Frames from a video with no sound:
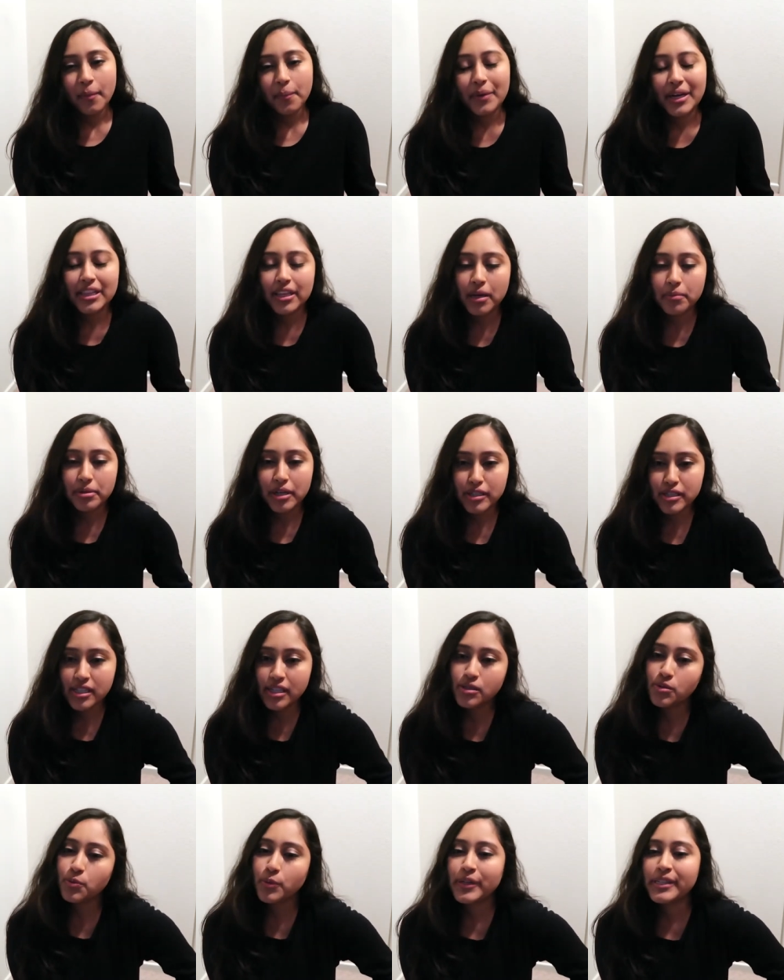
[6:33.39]
my thought
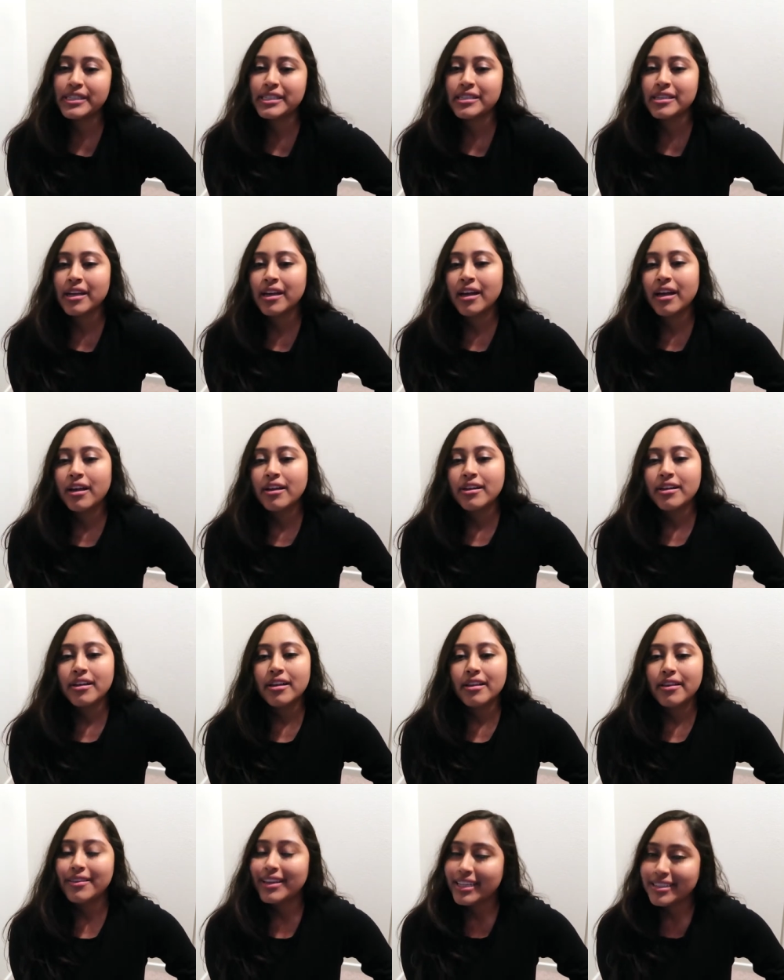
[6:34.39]
process was
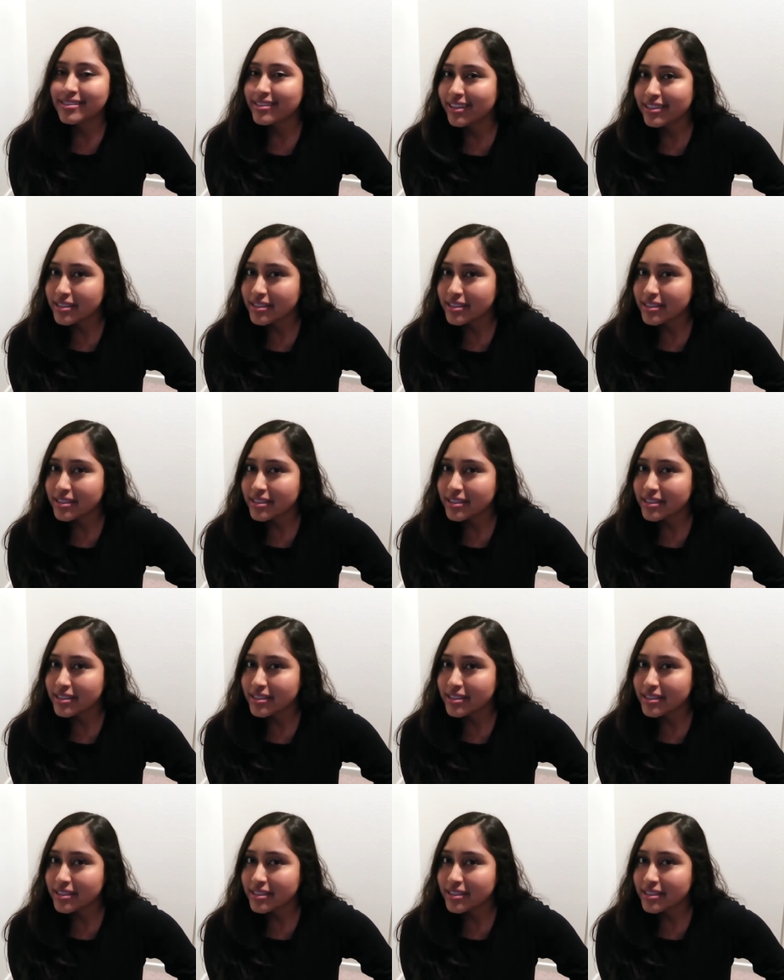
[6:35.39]
that's